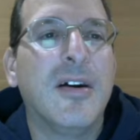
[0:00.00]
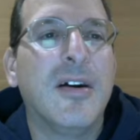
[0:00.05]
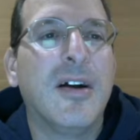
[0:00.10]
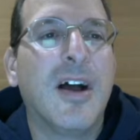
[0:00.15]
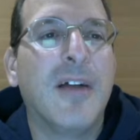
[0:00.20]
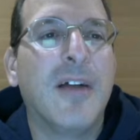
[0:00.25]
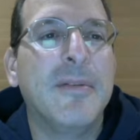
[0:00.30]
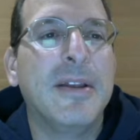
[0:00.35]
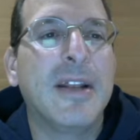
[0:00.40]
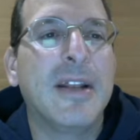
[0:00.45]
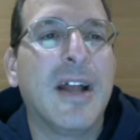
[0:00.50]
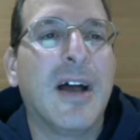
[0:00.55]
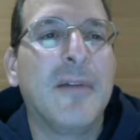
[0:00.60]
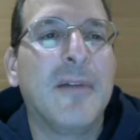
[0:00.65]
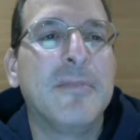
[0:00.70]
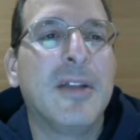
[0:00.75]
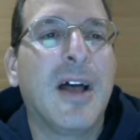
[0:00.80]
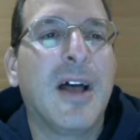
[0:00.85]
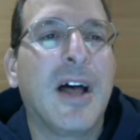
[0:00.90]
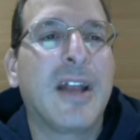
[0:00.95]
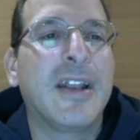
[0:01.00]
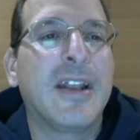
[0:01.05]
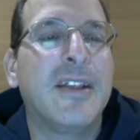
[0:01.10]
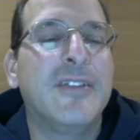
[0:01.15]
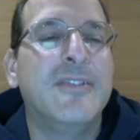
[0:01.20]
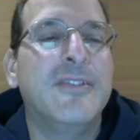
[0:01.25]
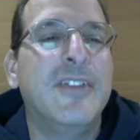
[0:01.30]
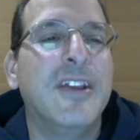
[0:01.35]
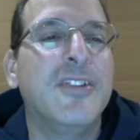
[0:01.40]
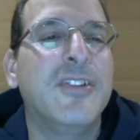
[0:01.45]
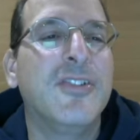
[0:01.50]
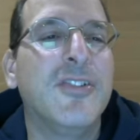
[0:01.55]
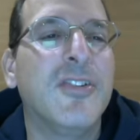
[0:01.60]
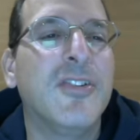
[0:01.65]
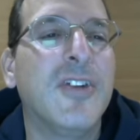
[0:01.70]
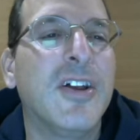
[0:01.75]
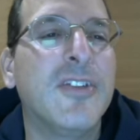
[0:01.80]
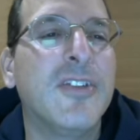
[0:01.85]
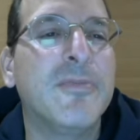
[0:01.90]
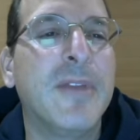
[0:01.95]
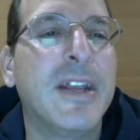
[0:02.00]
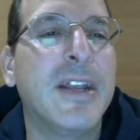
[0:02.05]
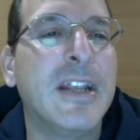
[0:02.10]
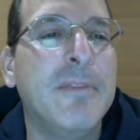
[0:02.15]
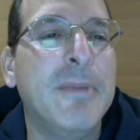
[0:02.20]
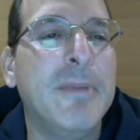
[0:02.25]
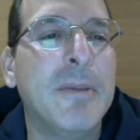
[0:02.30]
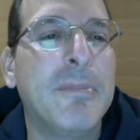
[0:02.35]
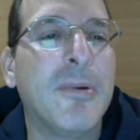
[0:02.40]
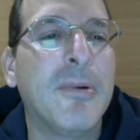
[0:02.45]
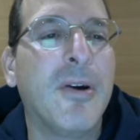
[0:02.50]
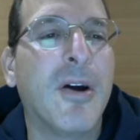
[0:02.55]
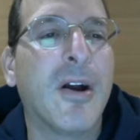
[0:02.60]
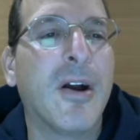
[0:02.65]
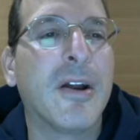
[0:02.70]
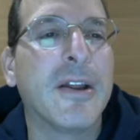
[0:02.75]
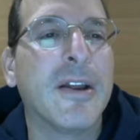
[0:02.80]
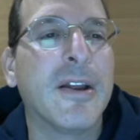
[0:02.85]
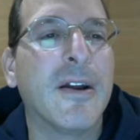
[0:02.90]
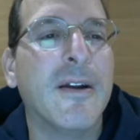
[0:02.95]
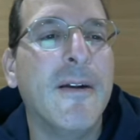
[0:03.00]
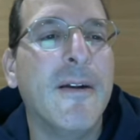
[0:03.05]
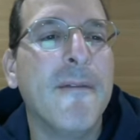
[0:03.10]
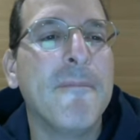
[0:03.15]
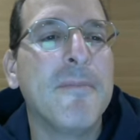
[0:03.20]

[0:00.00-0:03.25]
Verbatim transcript: I mean, I'm not as digital as many people are here,